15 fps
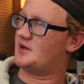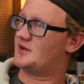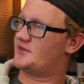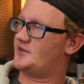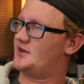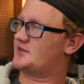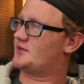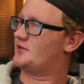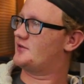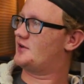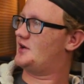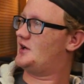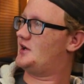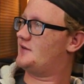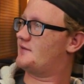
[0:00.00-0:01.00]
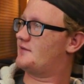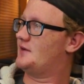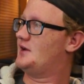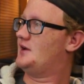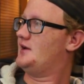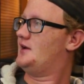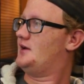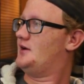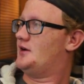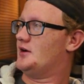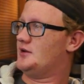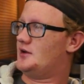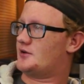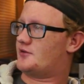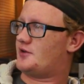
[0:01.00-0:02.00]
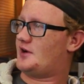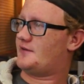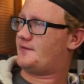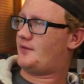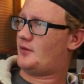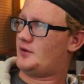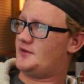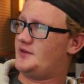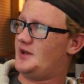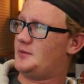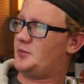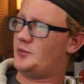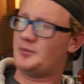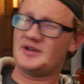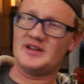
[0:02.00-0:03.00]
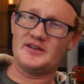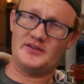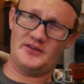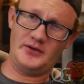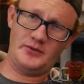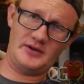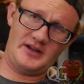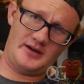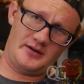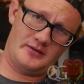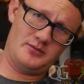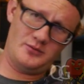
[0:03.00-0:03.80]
going to select our drive. Oh look, drive 4 is labeled PS2 now.